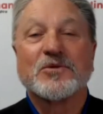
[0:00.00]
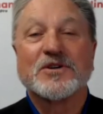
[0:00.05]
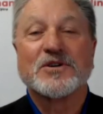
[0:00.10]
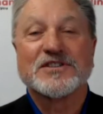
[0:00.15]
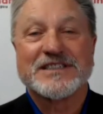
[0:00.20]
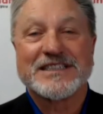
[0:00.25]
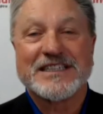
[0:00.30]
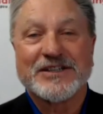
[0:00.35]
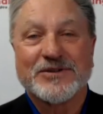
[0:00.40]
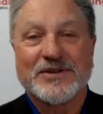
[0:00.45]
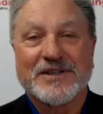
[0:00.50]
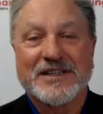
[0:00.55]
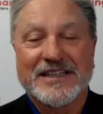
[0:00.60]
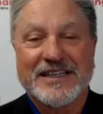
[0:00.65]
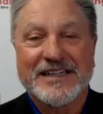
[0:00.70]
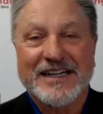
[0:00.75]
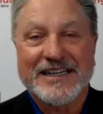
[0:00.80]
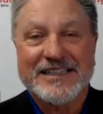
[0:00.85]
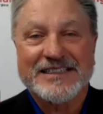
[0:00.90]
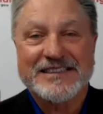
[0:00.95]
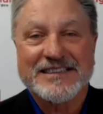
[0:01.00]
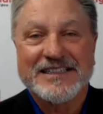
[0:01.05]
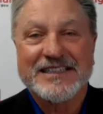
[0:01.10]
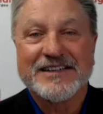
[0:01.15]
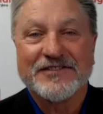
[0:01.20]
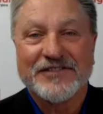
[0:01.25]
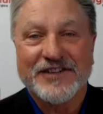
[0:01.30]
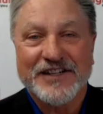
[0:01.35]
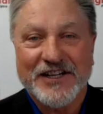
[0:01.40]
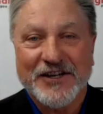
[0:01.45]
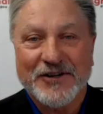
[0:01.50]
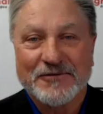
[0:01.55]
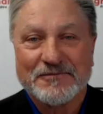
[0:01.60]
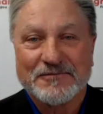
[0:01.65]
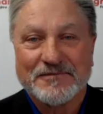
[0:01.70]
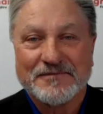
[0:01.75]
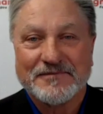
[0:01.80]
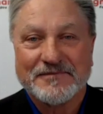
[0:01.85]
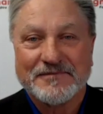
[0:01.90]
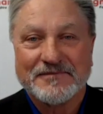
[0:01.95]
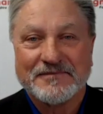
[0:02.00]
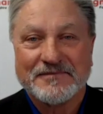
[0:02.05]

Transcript: We'll see you in the next video.